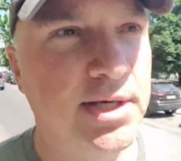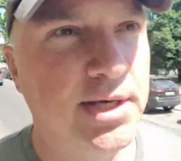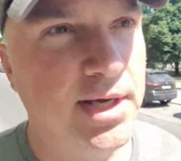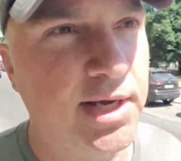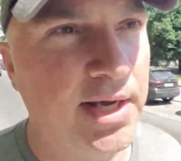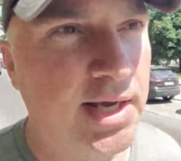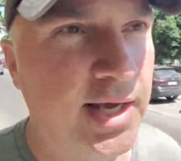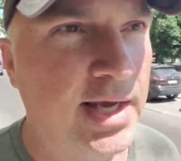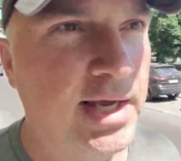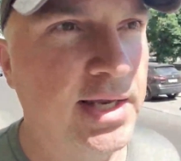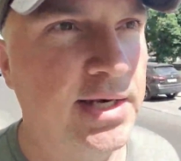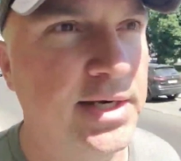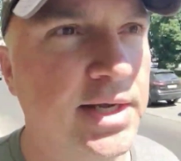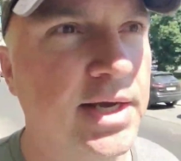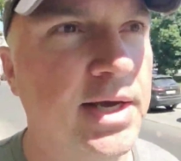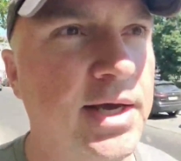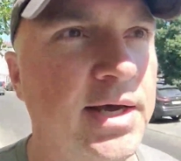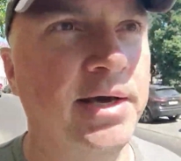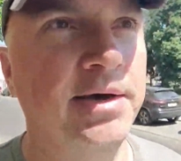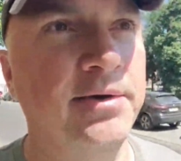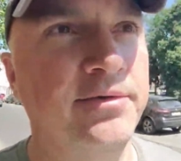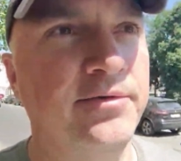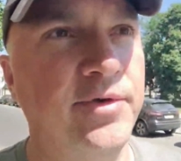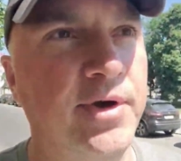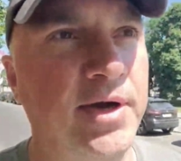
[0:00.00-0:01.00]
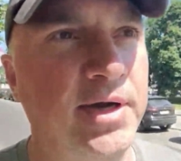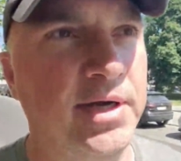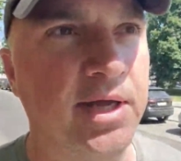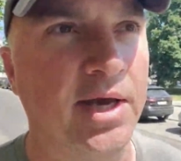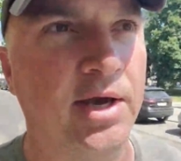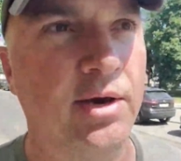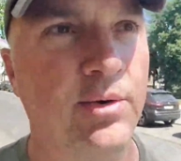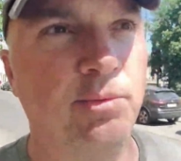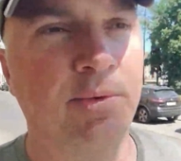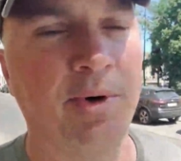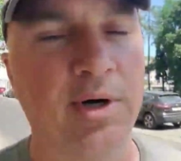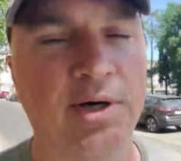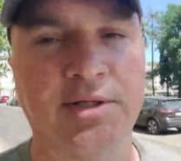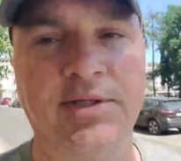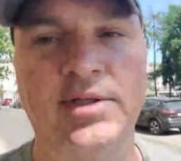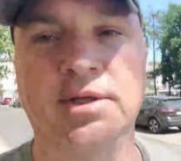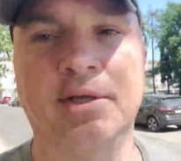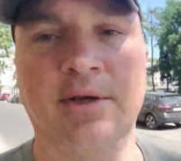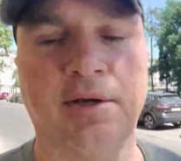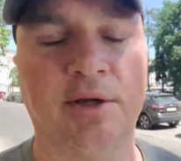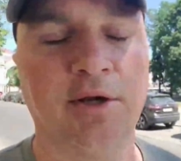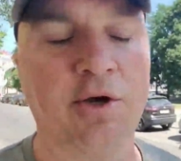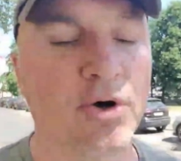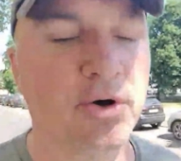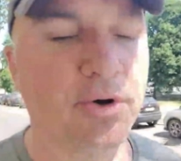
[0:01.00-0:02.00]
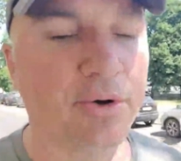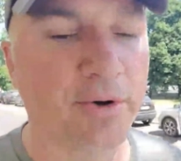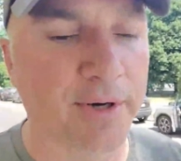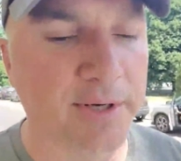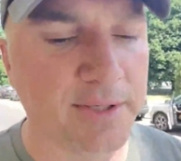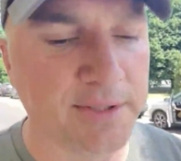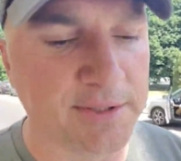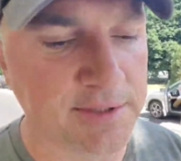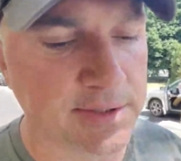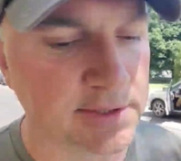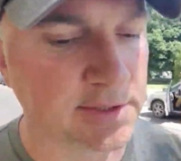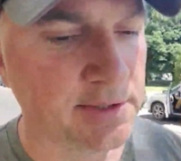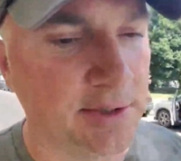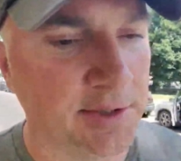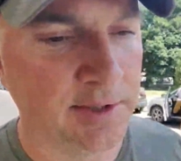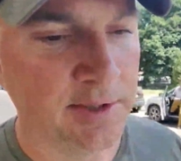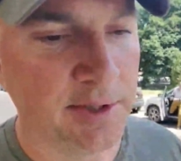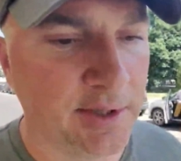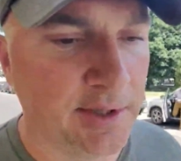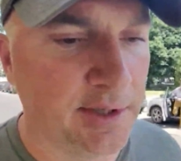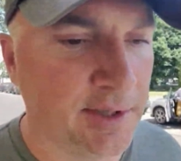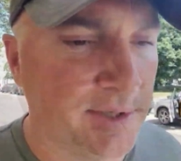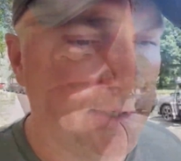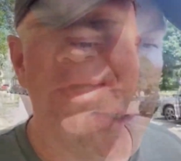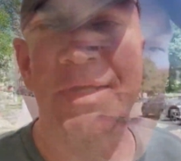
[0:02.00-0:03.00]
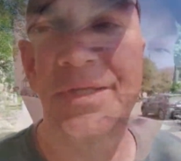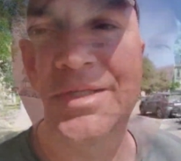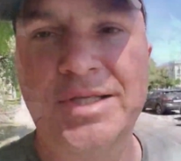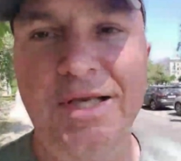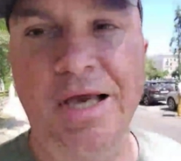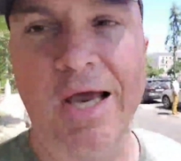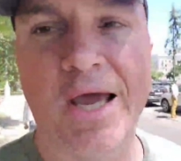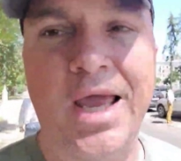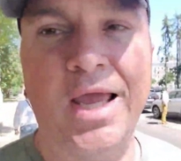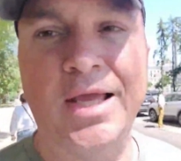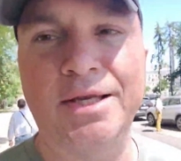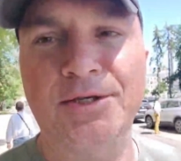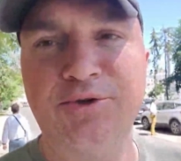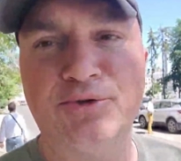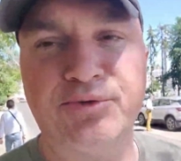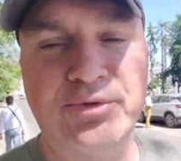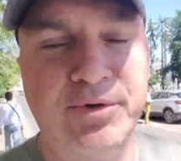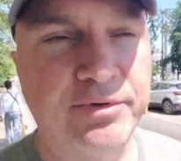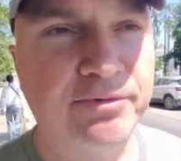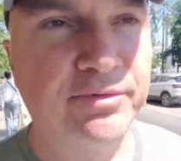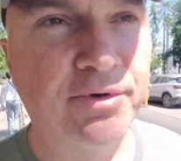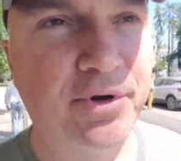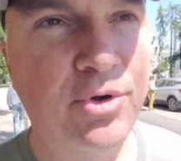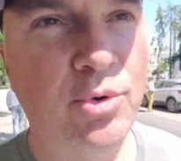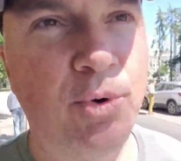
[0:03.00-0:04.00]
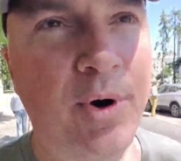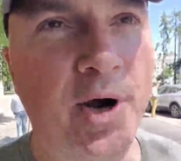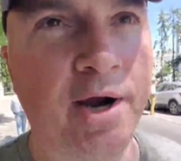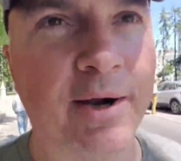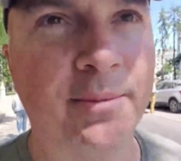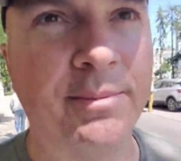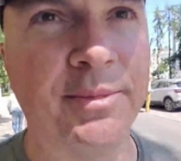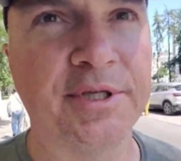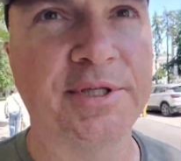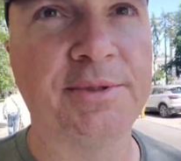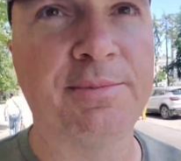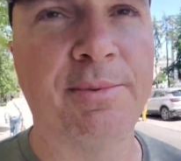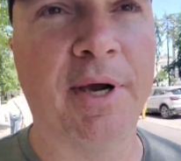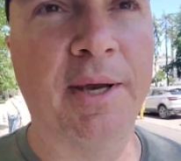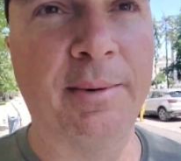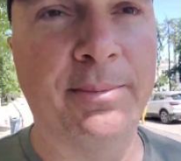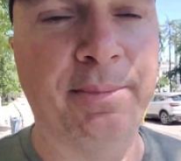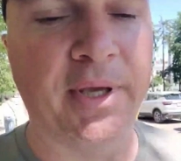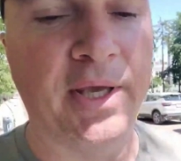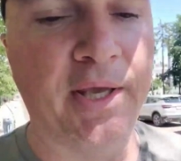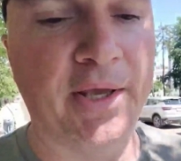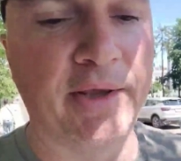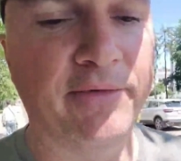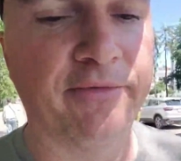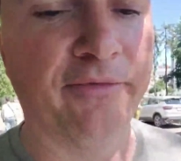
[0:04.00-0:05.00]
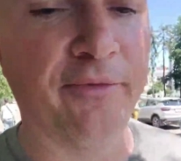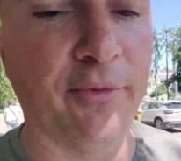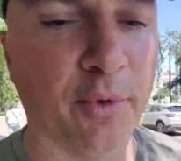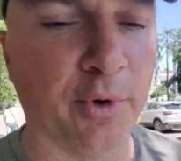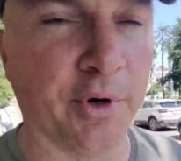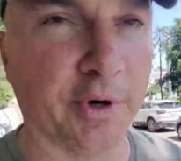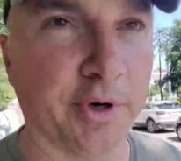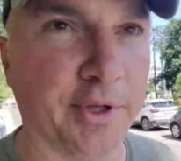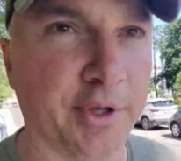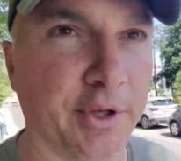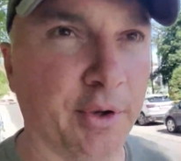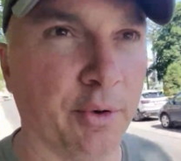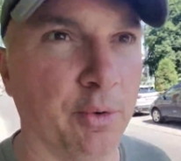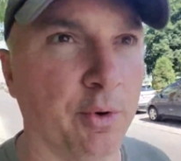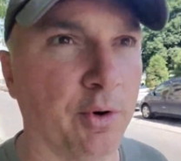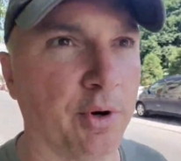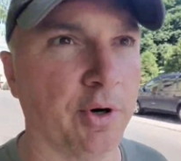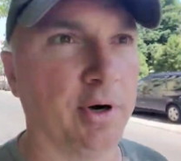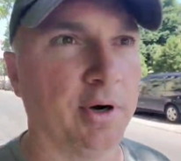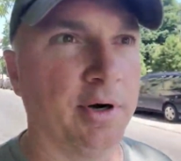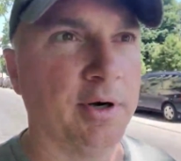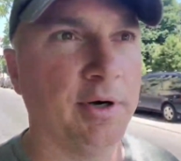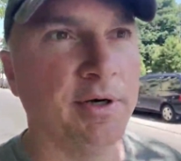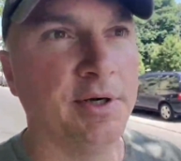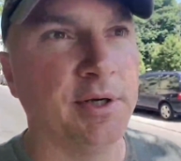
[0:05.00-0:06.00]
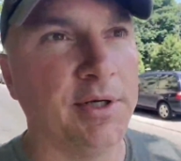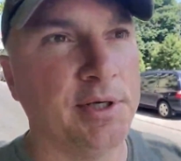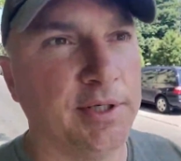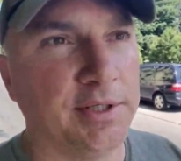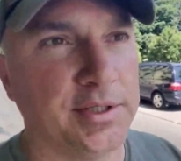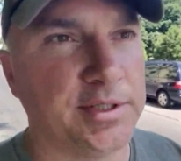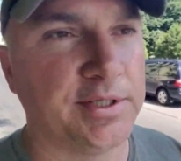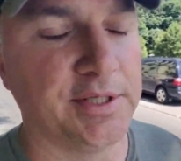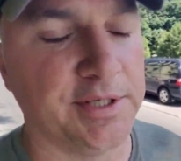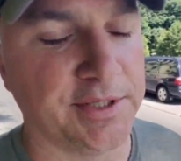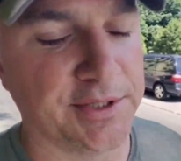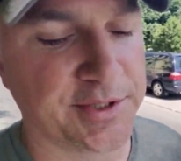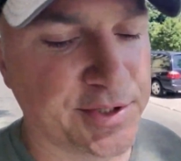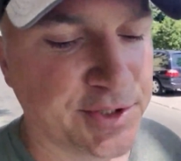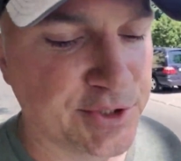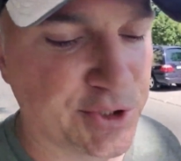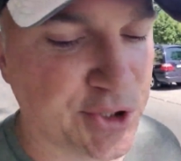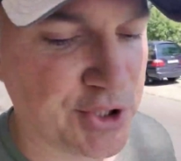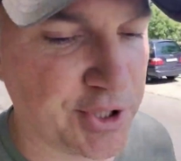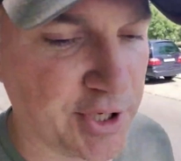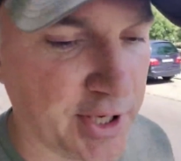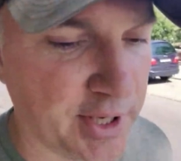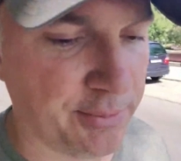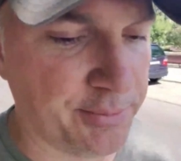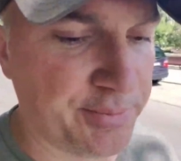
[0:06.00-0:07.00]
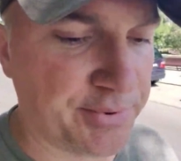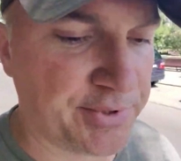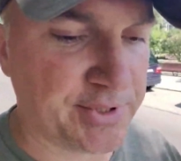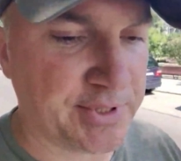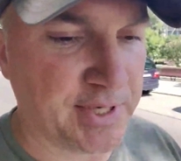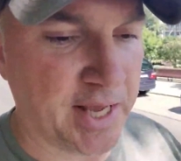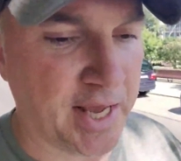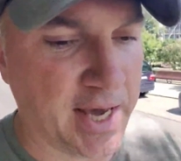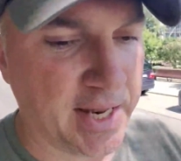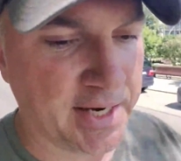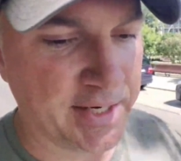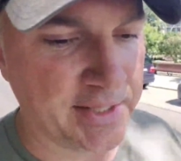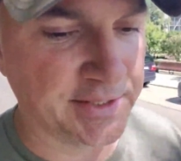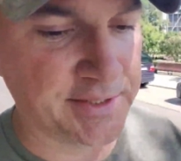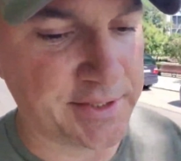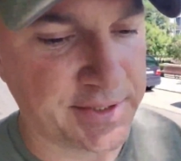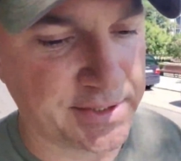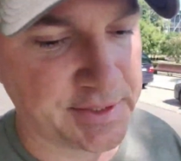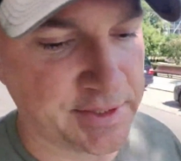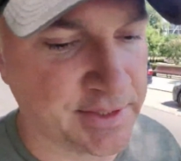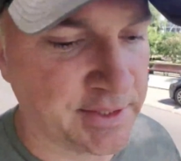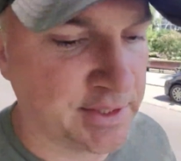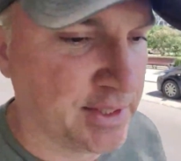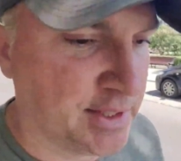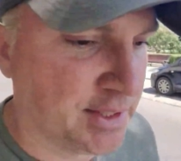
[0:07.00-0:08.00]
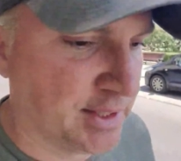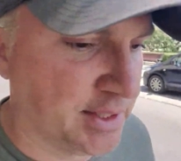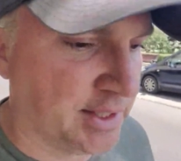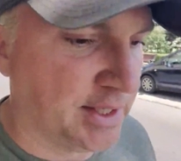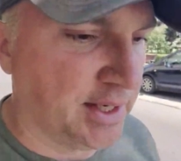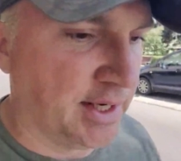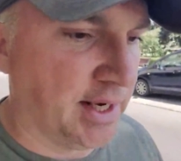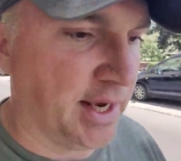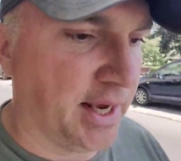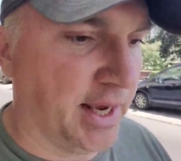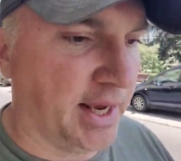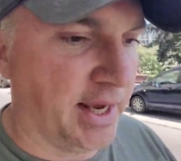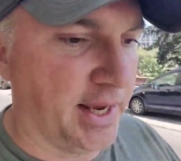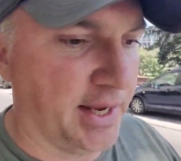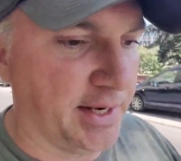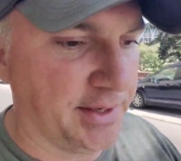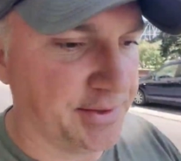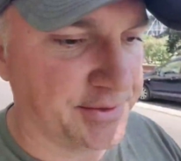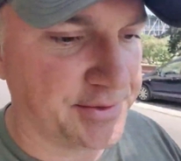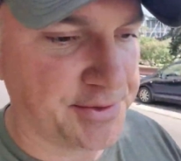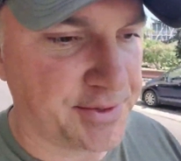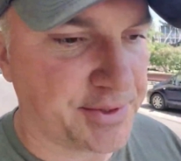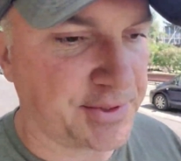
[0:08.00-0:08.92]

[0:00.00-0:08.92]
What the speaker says: and find out what the current visa entry requirements might be for your citizenship status. And